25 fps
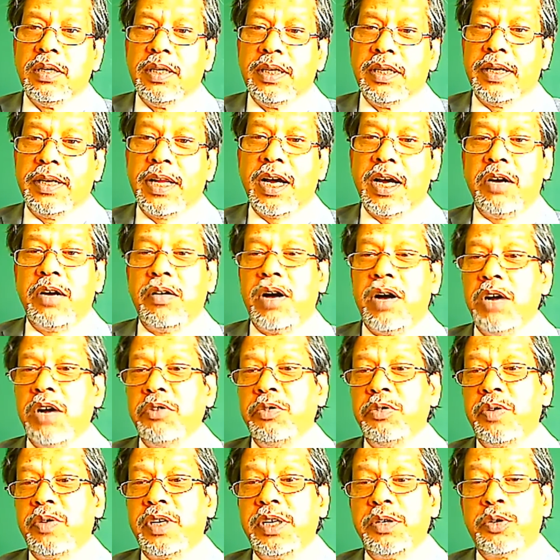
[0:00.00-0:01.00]
Now, how
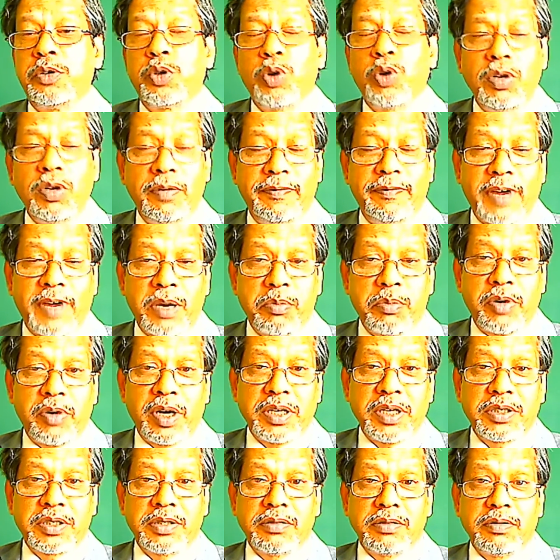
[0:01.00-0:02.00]
to control
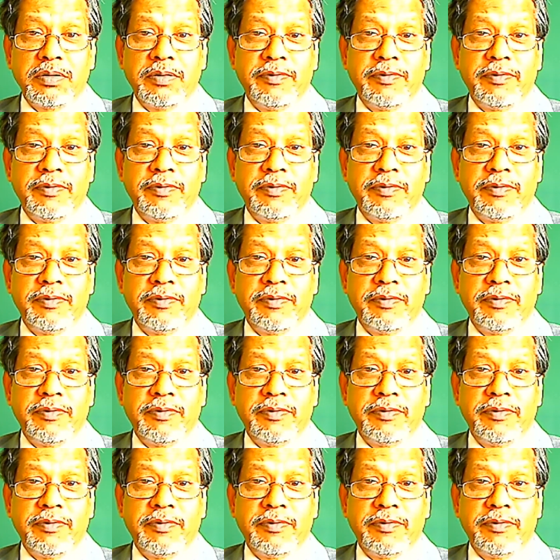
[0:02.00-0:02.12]
vibration?